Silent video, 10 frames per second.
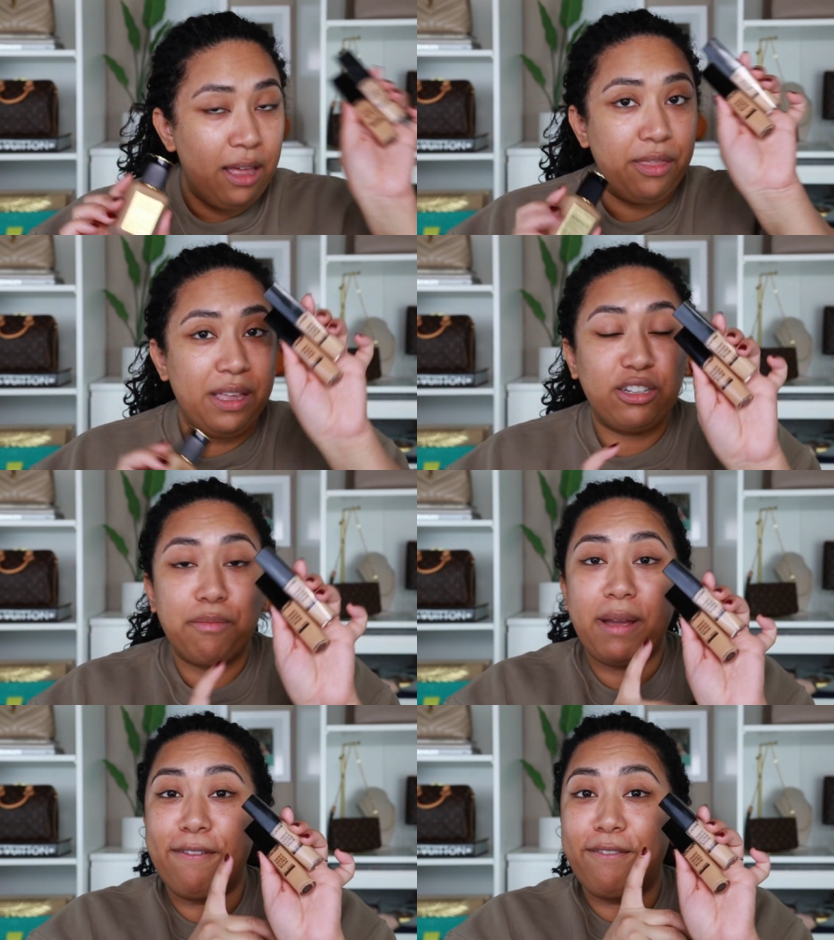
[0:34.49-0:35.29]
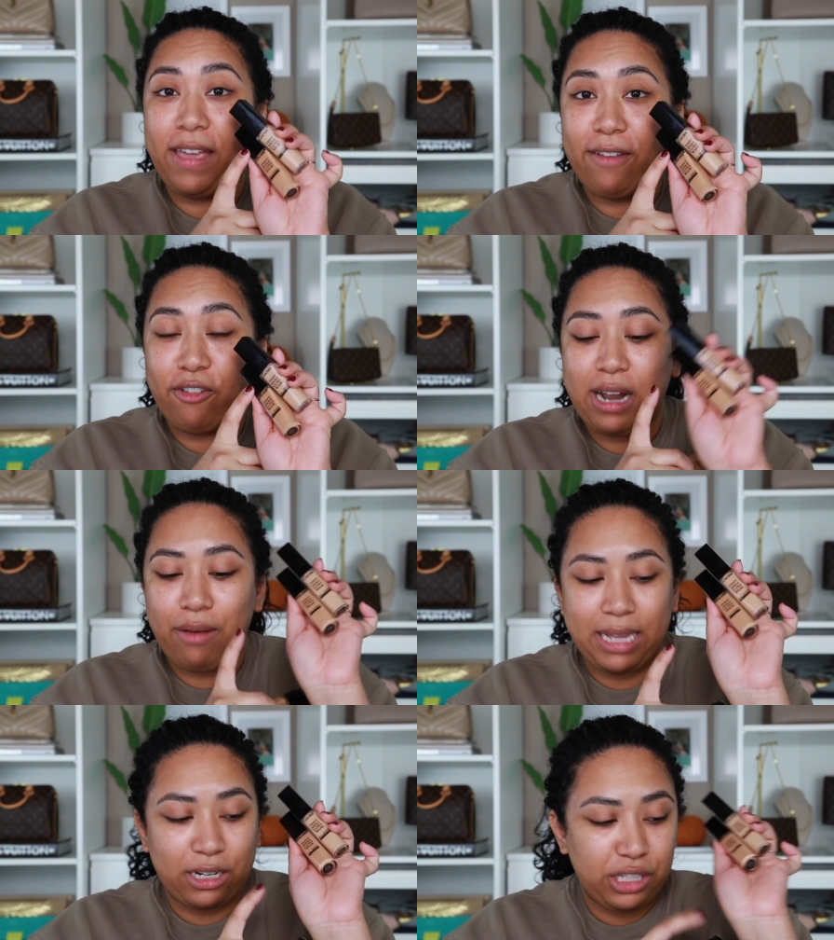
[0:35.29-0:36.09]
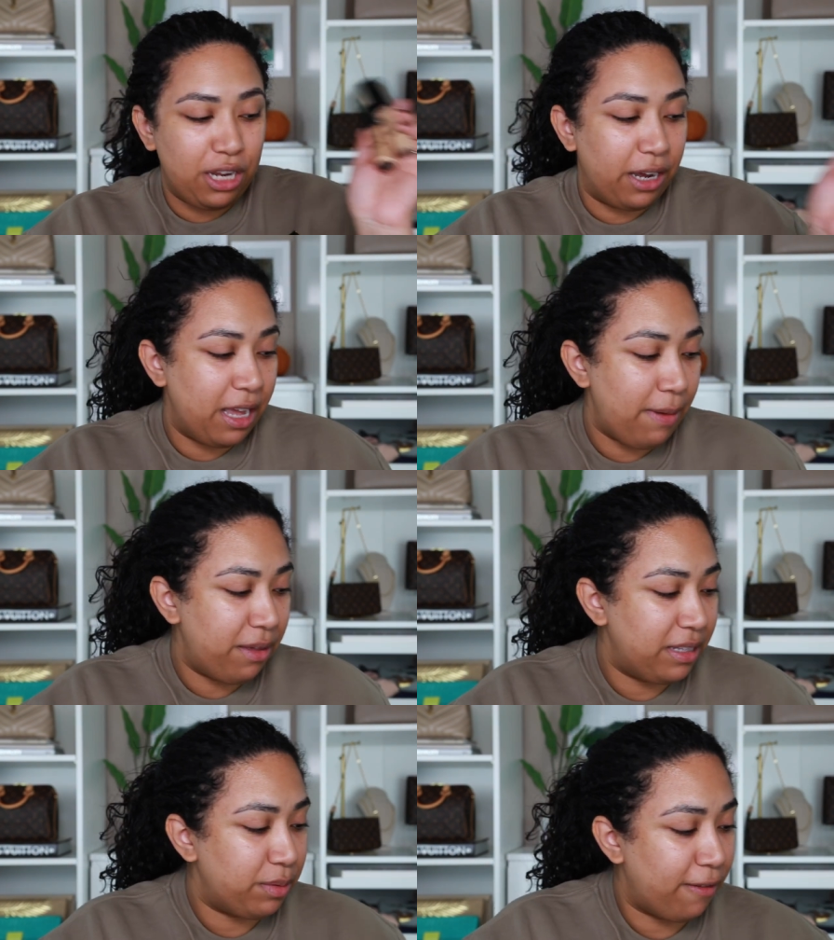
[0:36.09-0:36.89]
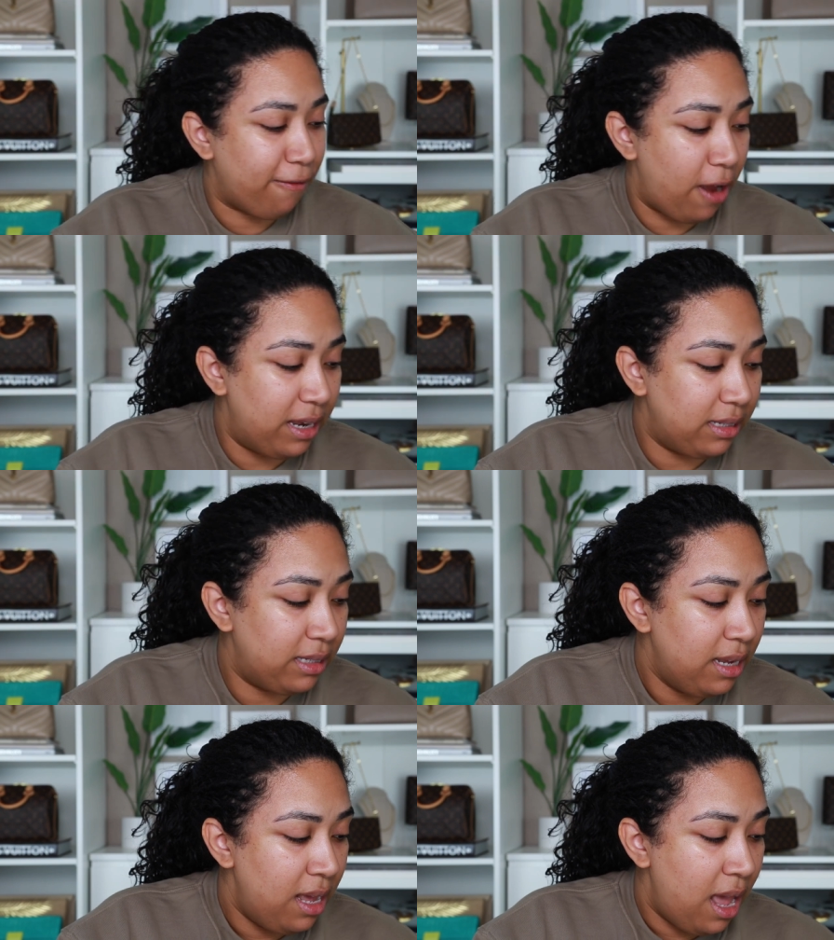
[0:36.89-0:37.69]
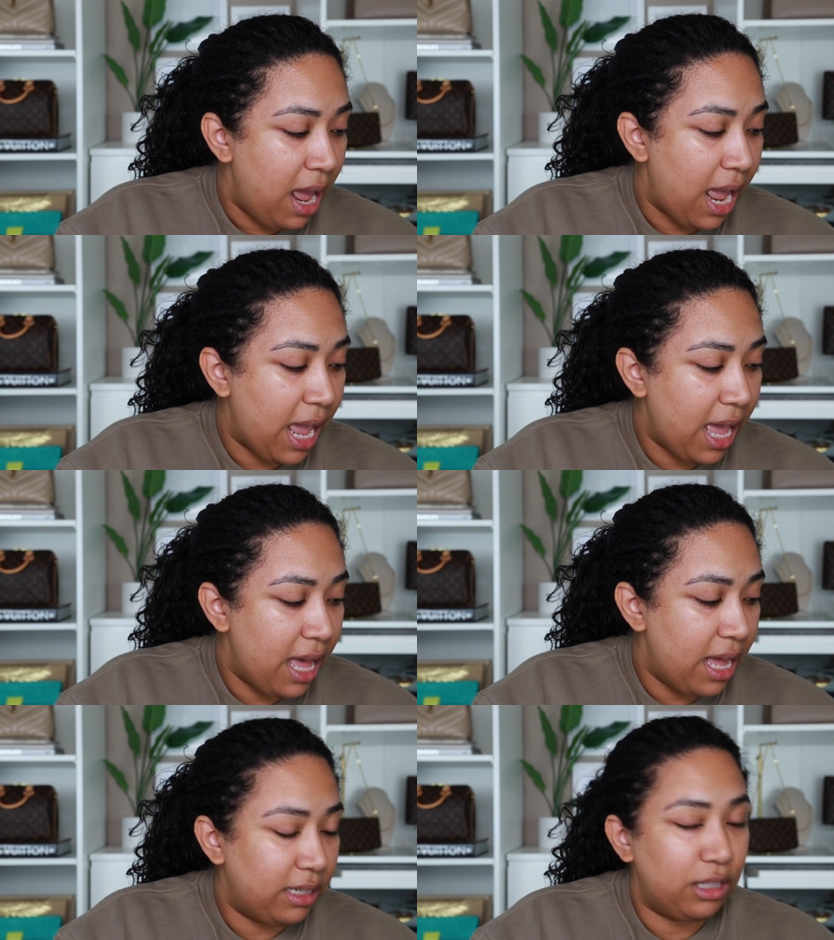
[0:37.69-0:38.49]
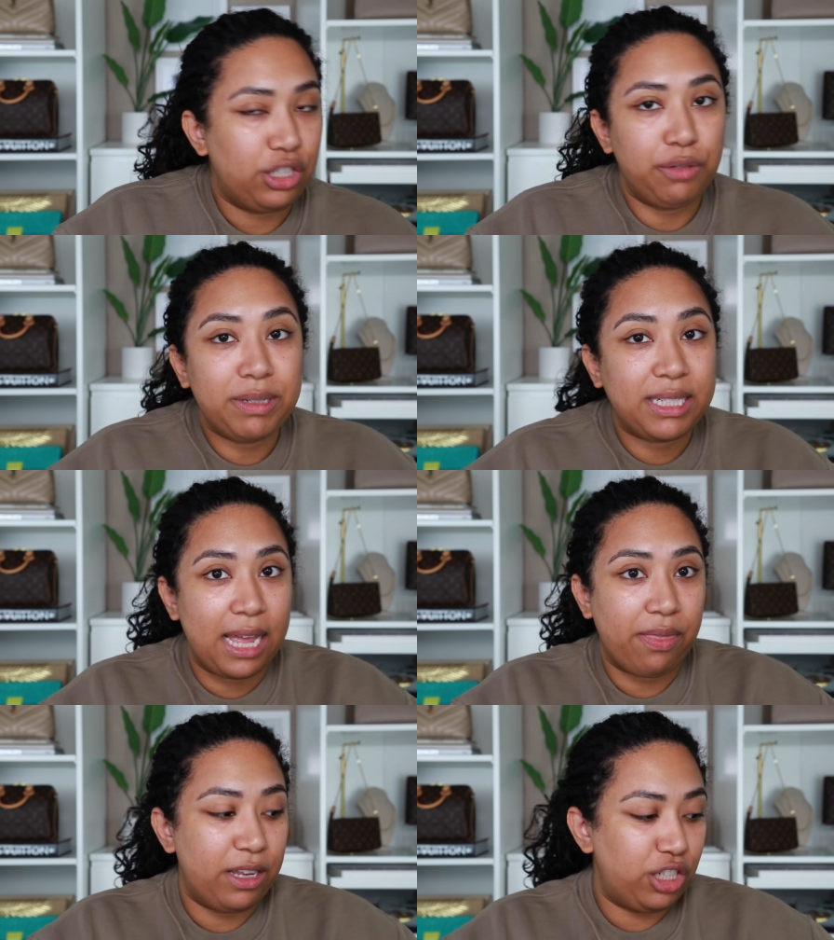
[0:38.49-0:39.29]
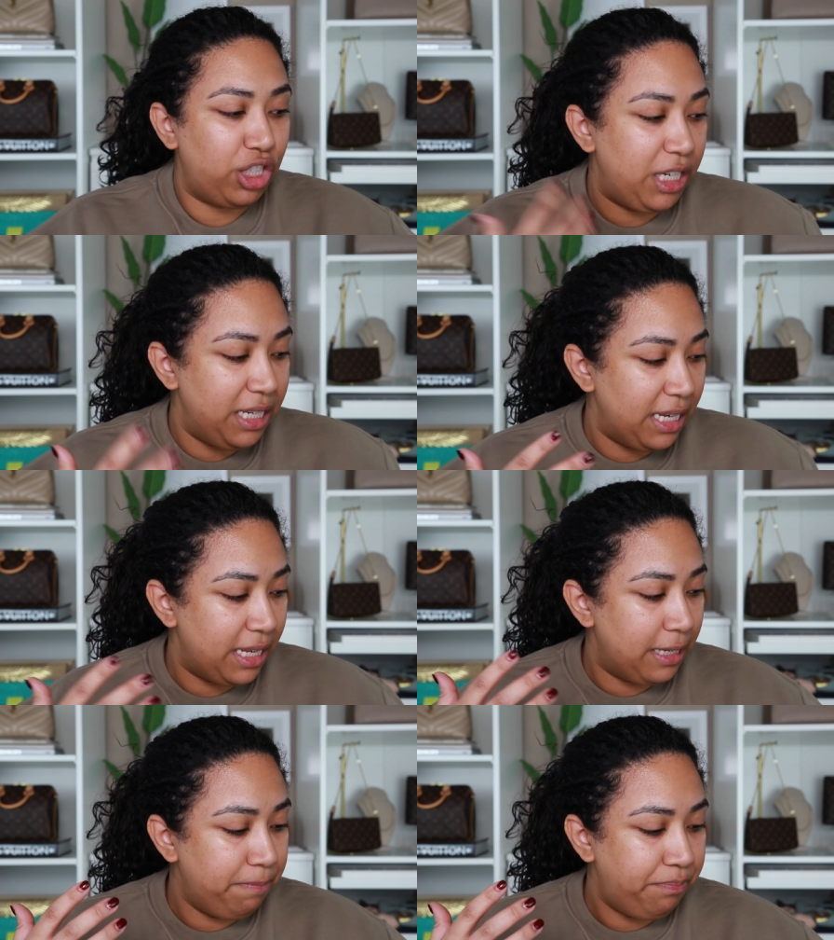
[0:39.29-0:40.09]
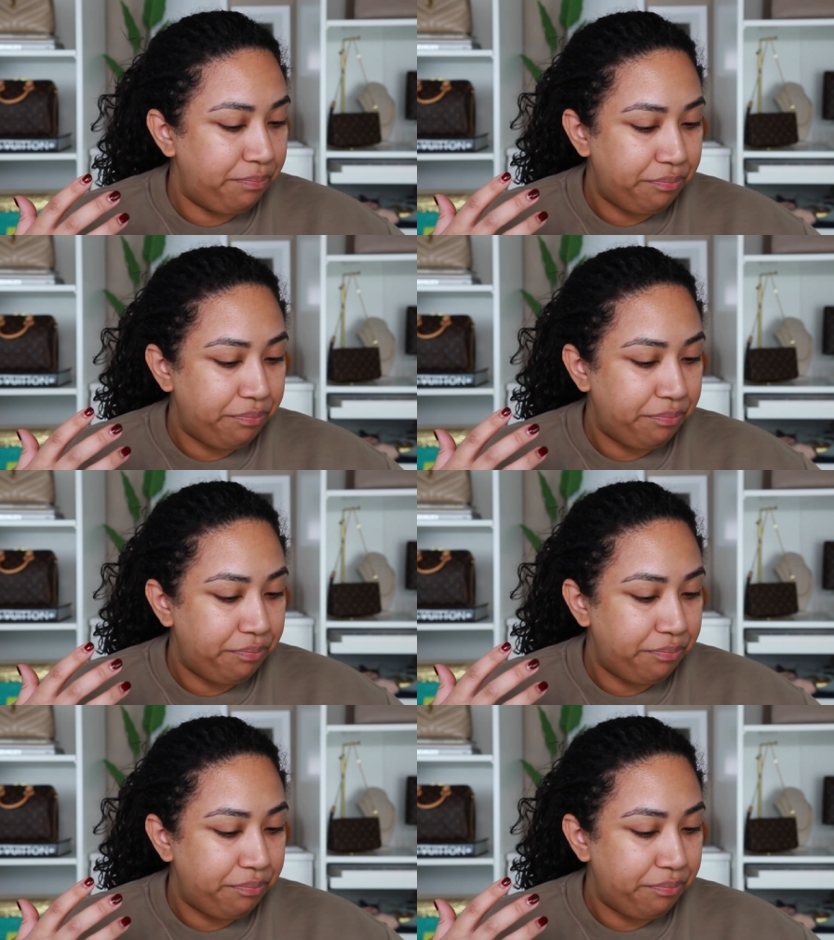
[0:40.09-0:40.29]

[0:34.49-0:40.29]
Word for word: These are my favorite. I was actually talking about these with a friend, and she was saying that she needed